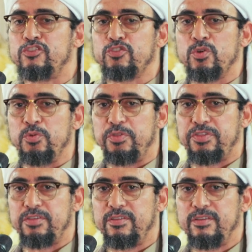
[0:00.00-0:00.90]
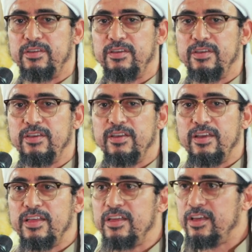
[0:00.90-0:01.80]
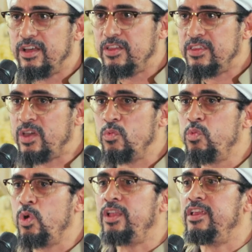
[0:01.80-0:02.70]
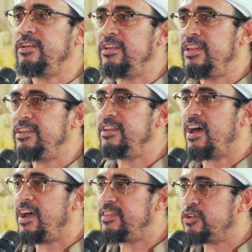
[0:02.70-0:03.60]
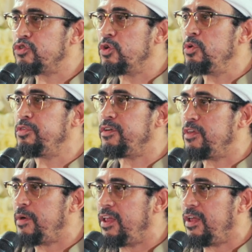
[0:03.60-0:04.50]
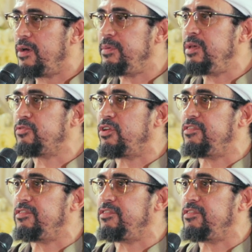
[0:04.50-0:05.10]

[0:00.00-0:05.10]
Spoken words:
truth. They willingly denied the truth of the Al-Habib.